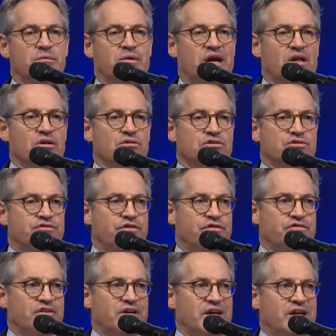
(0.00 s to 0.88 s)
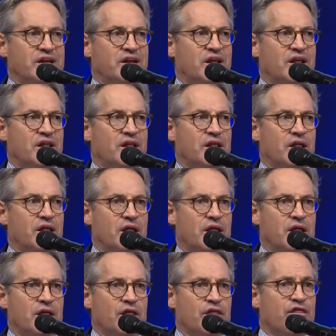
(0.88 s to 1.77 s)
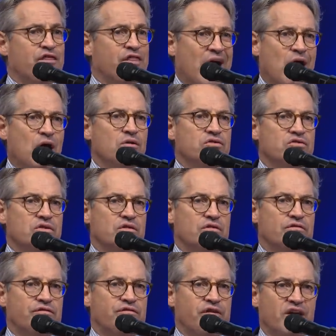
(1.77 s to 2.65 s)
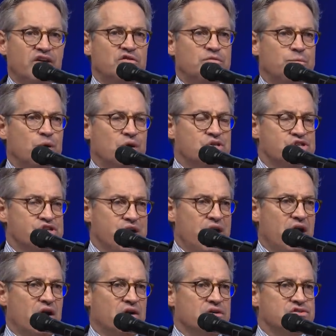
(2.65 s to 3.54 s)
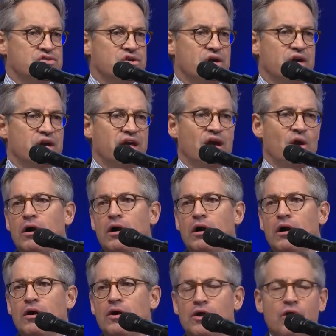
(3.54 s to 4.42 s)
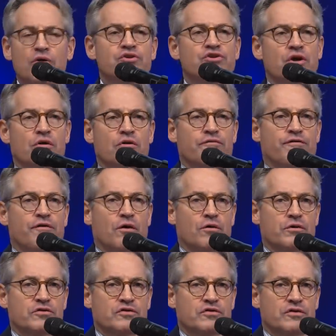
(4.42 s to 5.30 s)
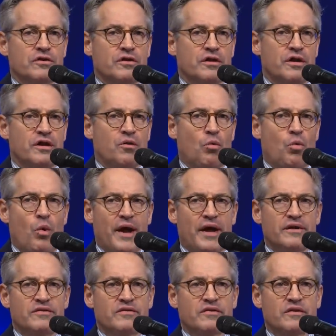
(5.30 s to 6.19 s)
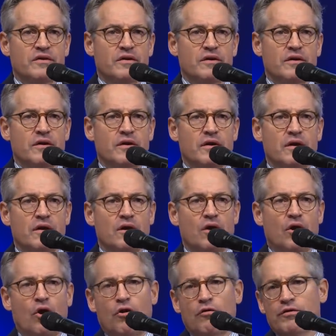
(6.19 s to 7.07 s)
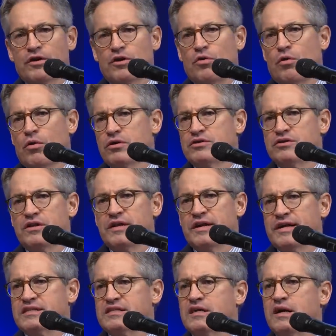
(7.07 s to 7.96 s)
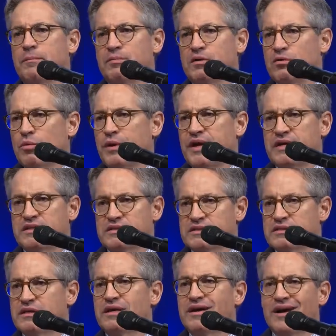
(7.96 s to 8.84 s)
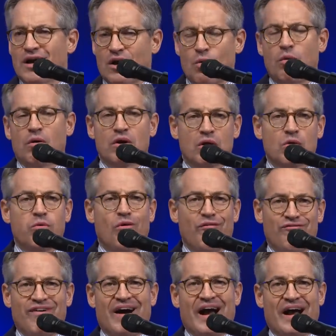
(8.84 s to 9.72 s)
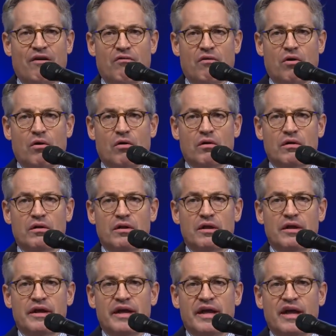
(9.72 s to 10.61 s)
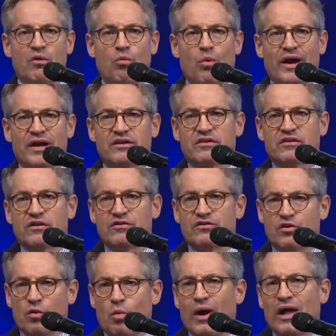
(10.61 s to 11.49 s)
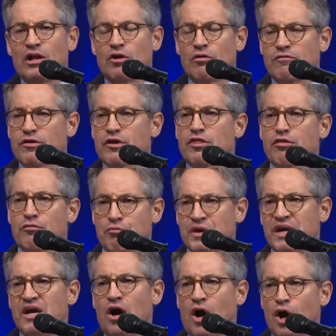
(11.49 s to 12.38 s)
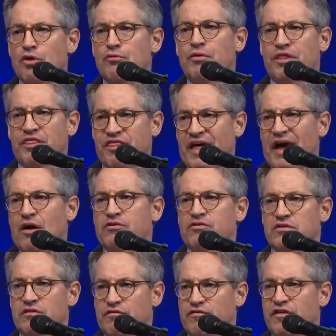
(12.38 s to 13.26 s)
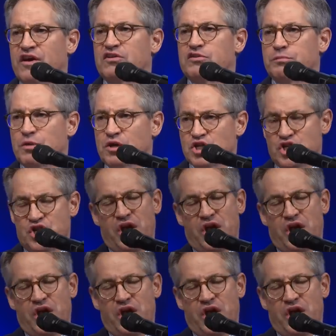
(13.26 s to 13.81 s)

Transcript: Tim Keller's 15,000 Facebook shares. No joke, folks, it went over the course of the next couple of weeks, quote unquote, viral. It went to well over 300,000 Facebook